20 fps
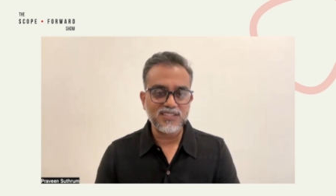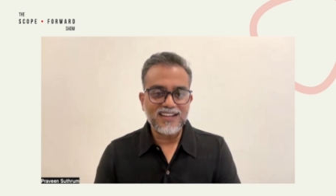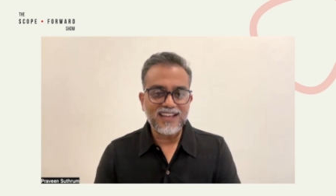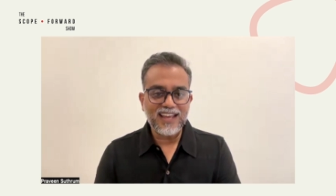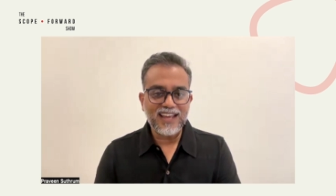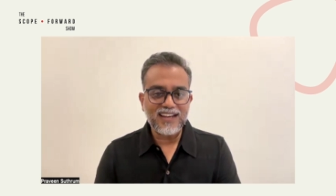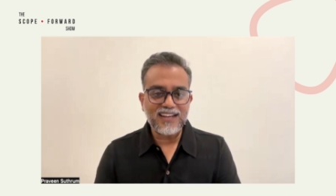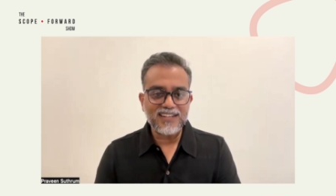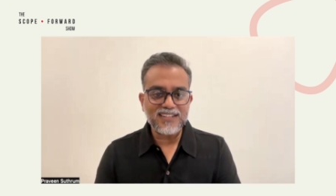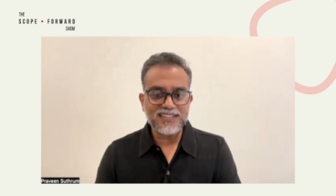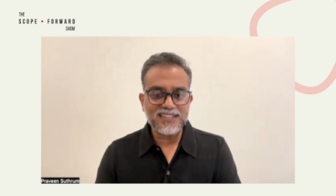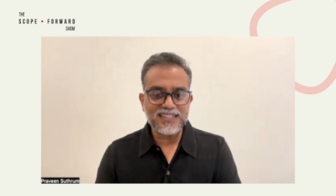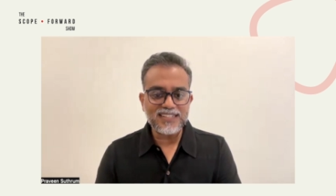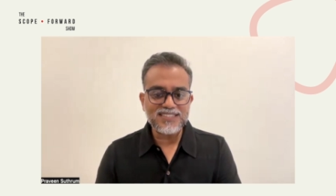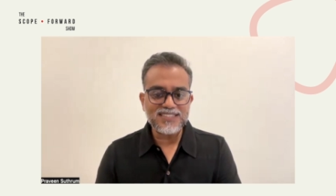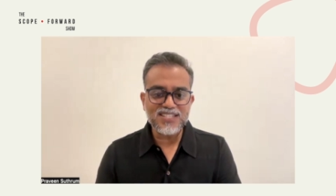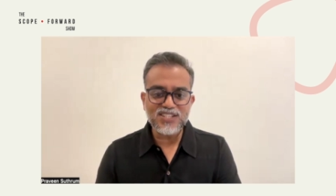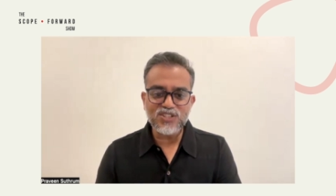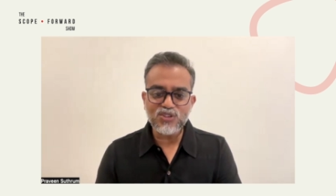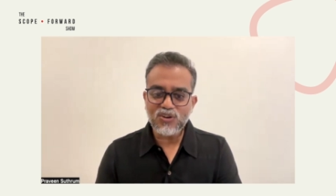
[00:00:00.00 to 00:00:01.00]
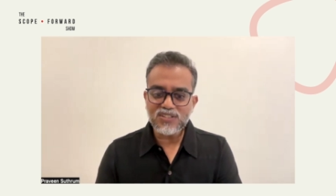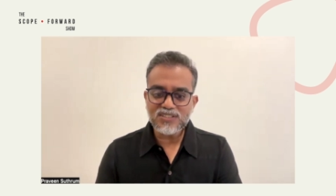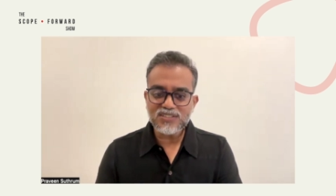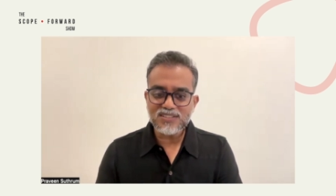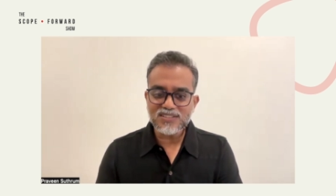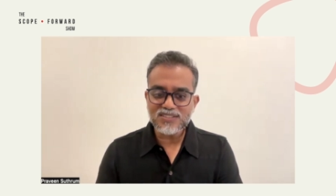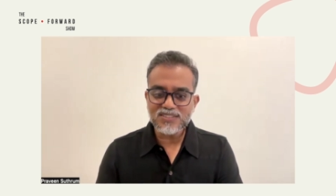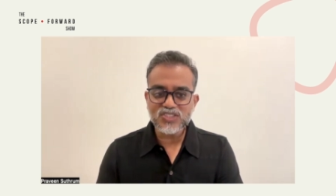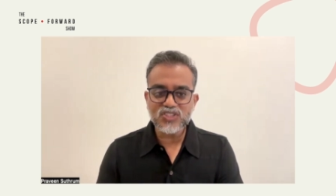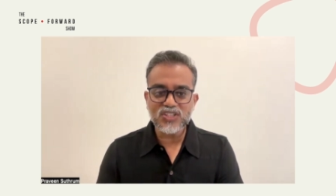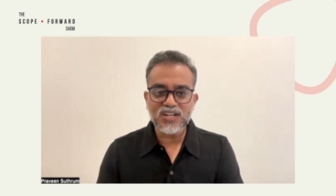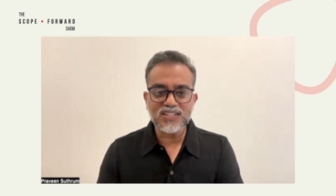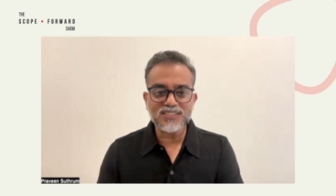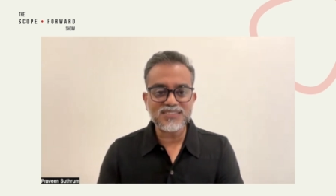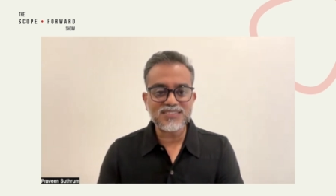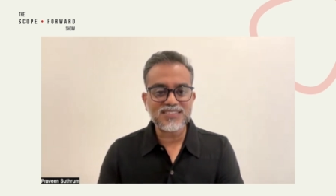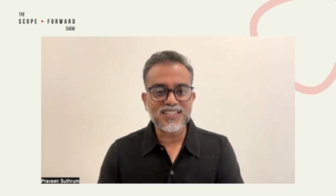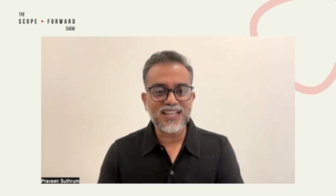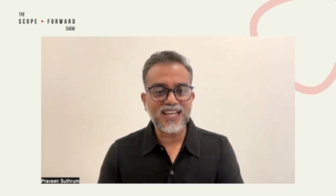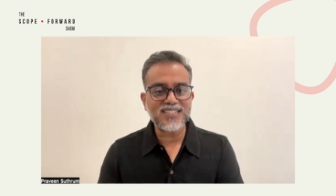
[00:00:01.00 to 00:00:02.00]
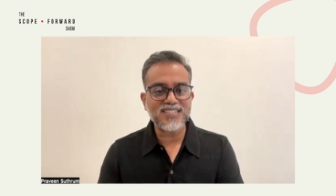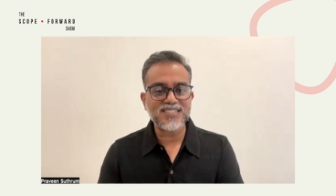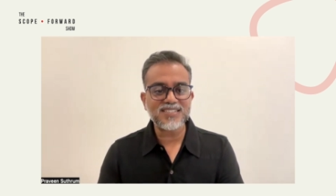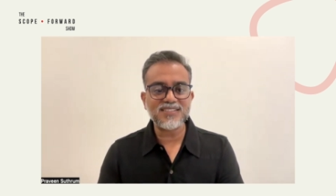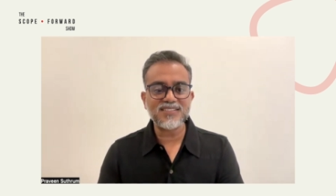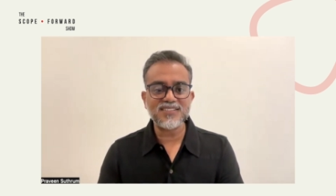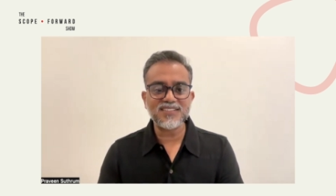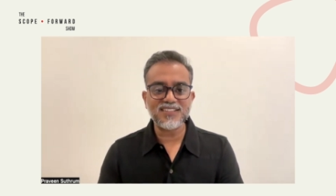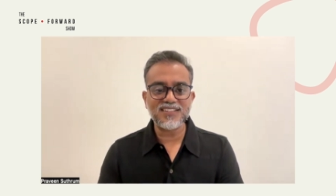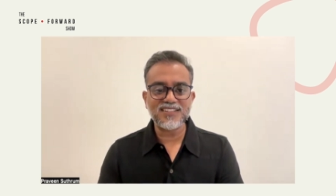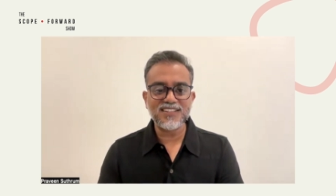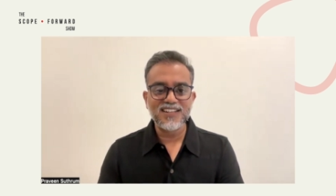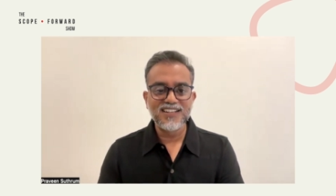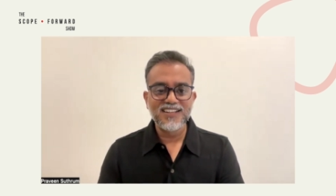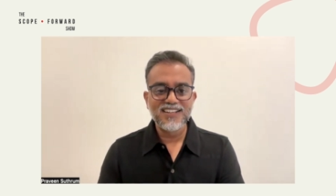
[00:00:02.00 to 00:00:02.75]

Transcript: And it's not a transactional